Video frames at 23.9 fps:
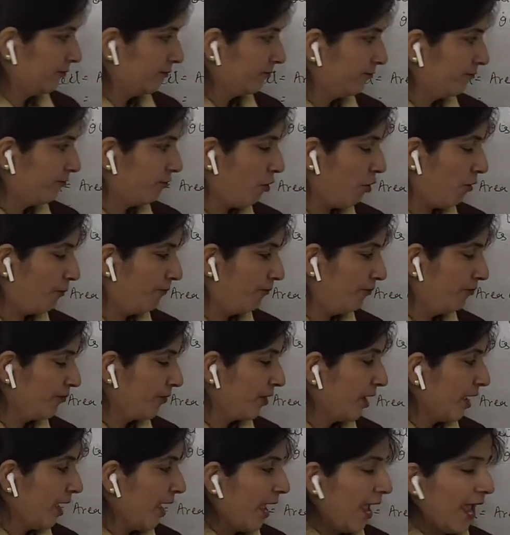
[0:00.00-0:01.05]
form
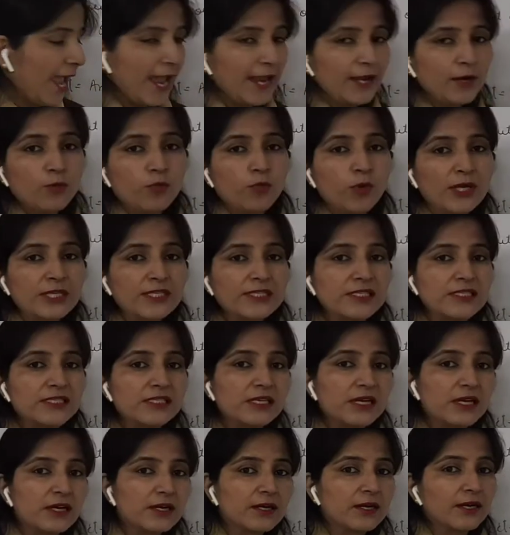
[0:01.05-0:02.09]
and one
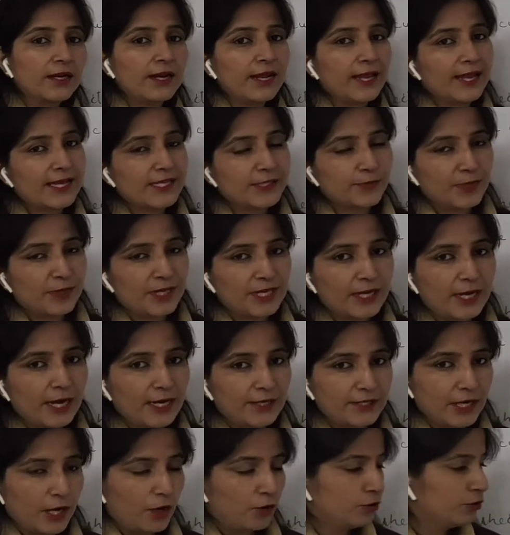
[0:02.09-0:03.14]
circle has been cut
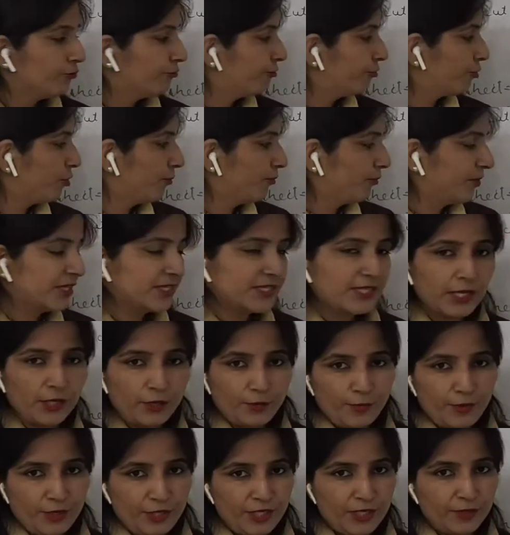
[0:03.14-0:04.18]
out from this
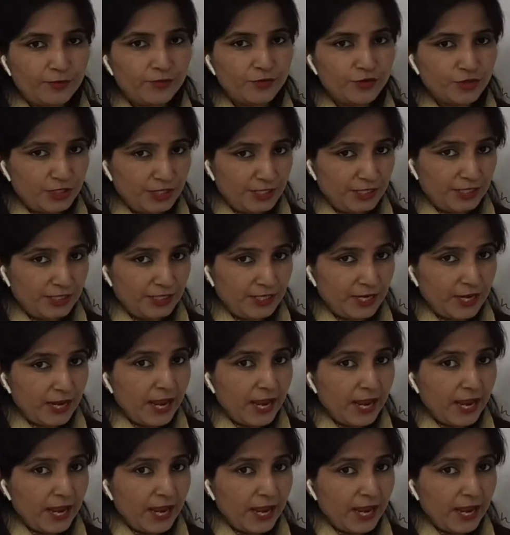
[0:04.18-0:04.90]
aluminium sheet,